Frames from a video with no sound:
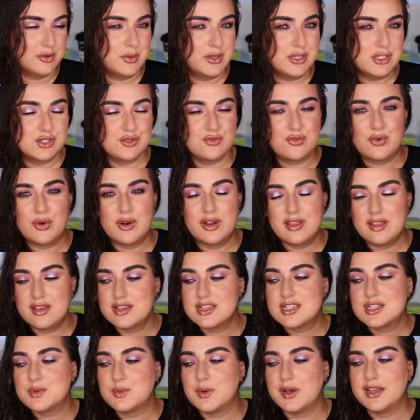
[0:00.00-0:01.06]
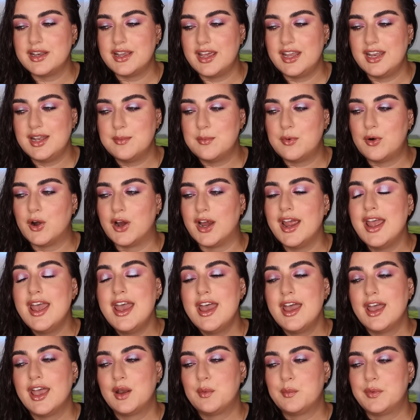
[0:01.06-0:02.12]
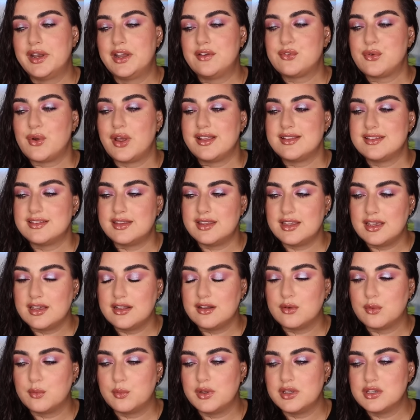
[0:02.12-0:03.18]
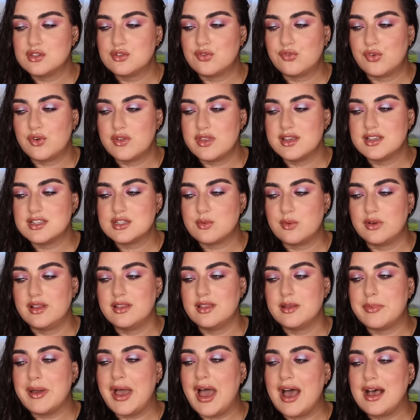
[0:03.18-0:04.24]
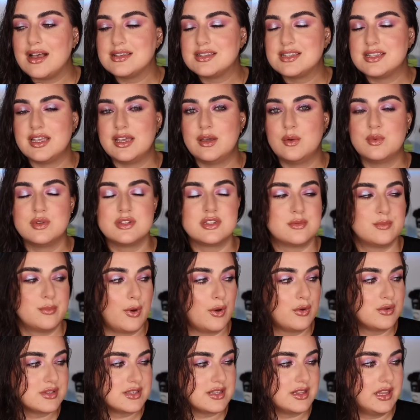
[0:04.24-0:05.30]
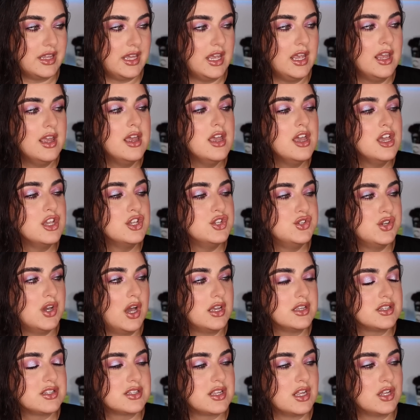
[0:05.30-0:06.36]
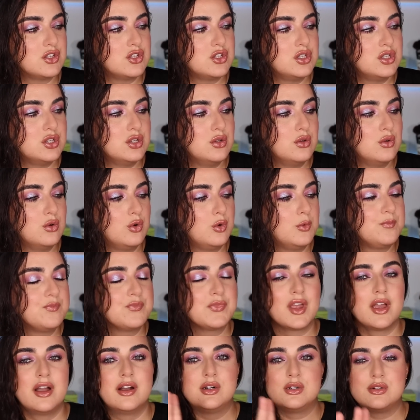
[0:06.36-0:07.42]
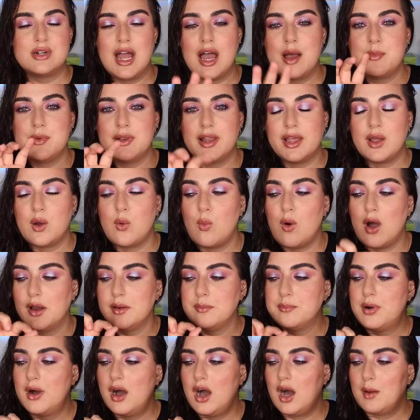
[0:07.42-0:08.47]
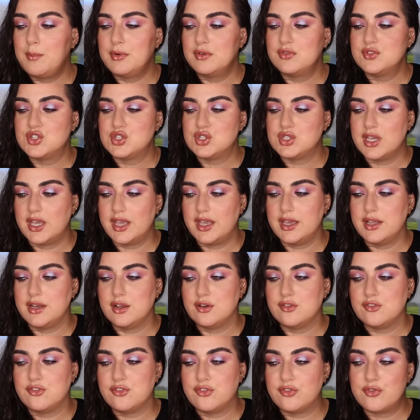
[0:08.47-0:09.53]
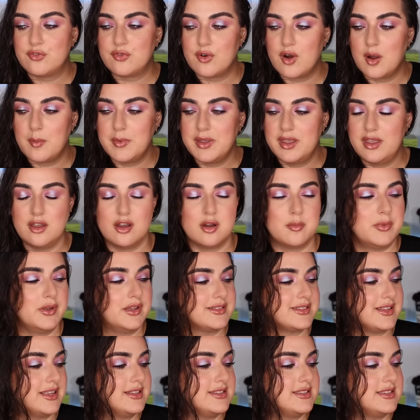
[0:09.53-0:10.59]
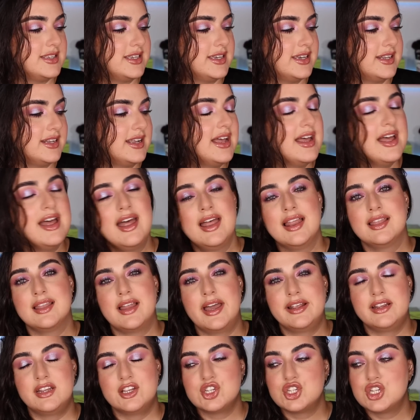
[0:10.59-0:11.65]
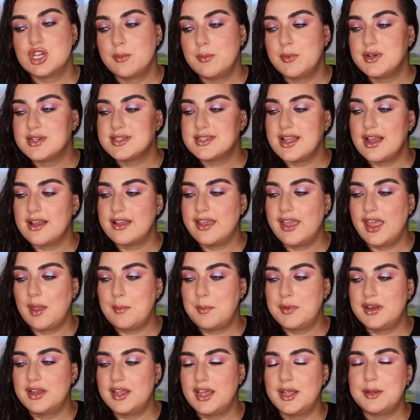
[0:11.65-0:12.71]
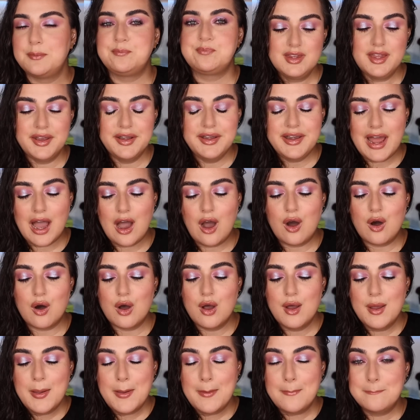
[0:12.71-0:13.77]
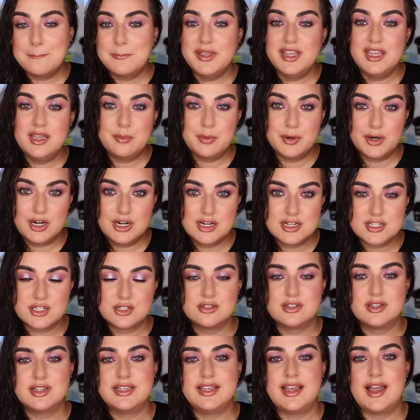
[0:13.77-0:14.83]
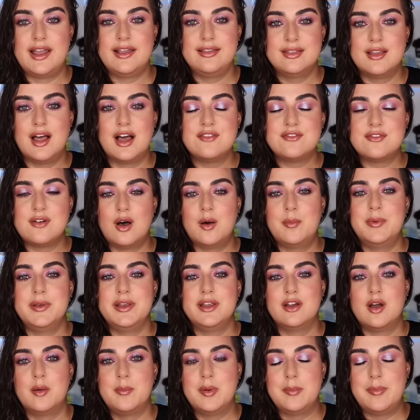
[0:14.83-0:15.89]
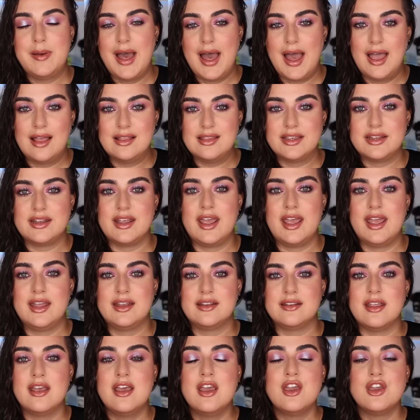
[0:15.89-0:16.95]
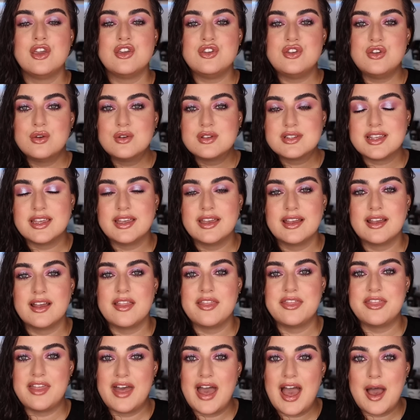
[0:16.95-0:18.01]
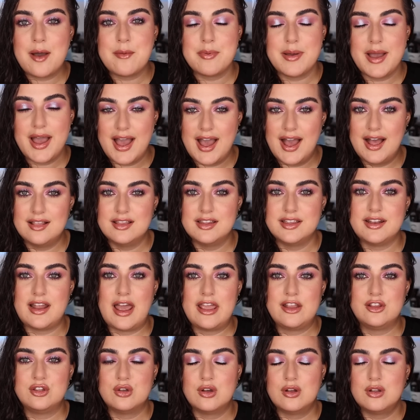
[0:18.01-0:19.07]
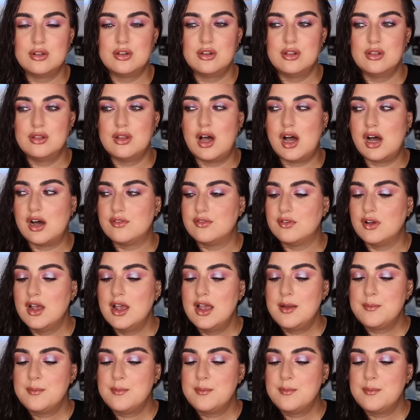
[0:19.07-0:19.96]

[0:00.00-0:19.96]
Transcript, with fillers: reach for this one anymore and whenever I did reach for this one in the past it was mostly just to grab like one pop of shade from here because I did like the shimmers that came in it now, me personally, I love opening up a palette and using that palette. I don't love